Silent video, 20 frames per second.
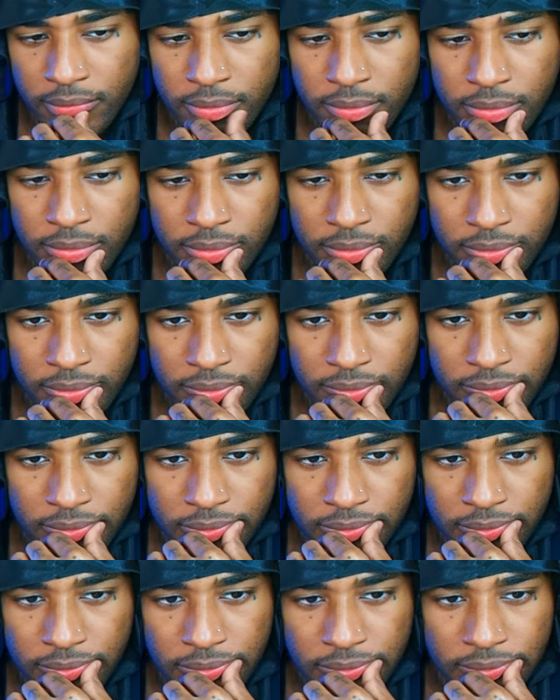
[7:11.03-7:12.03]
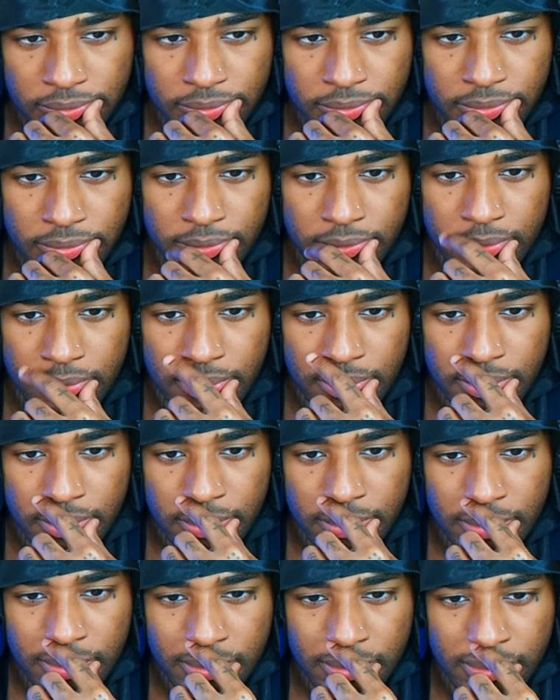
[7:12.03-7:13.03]

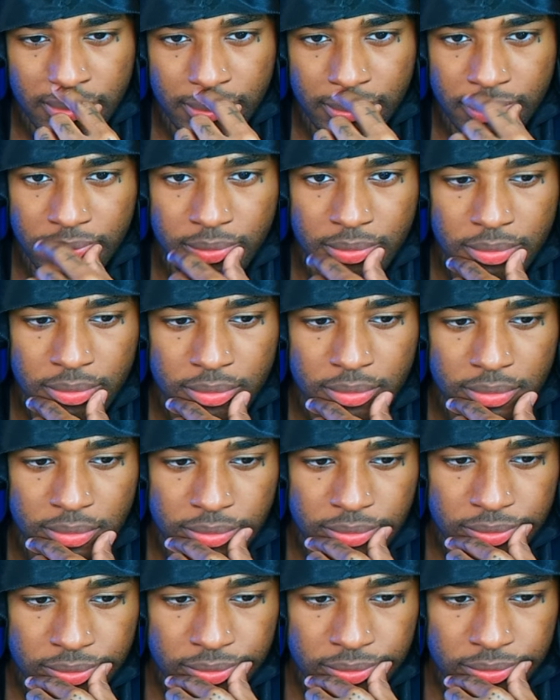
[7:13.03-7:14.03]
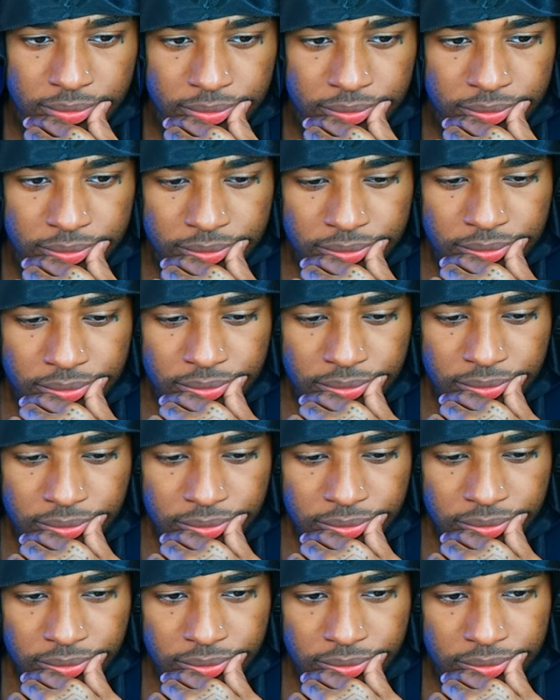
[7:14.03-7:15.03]

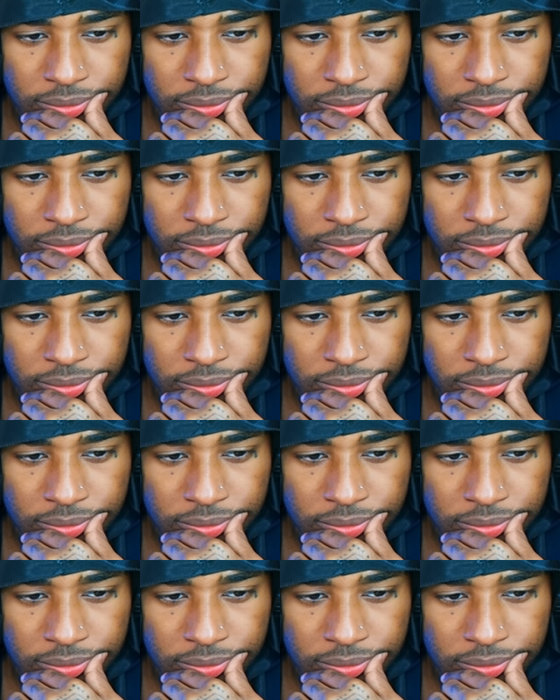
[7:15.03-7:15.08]
(silent)